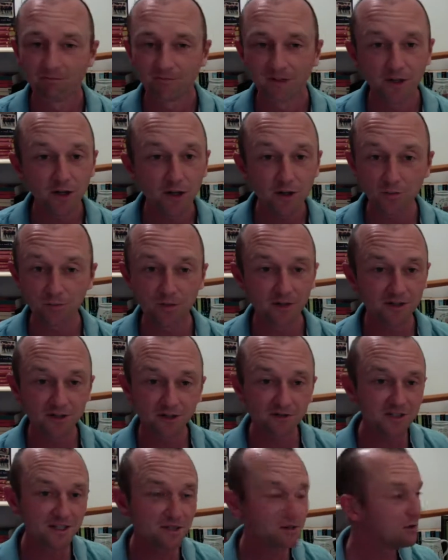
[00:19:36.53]
I know because
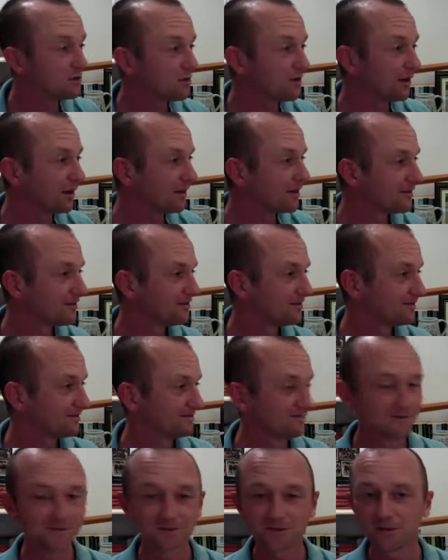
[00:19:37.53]
I've seen you do it.
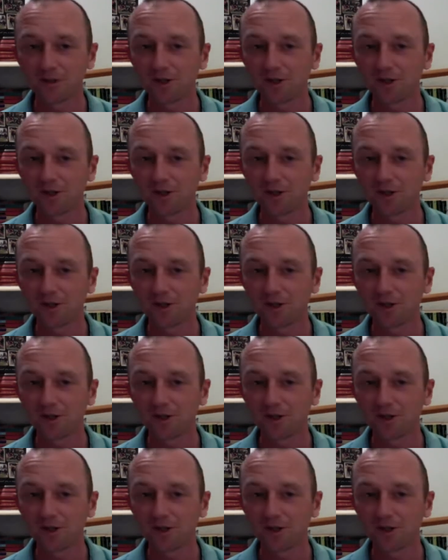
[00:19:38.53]
It's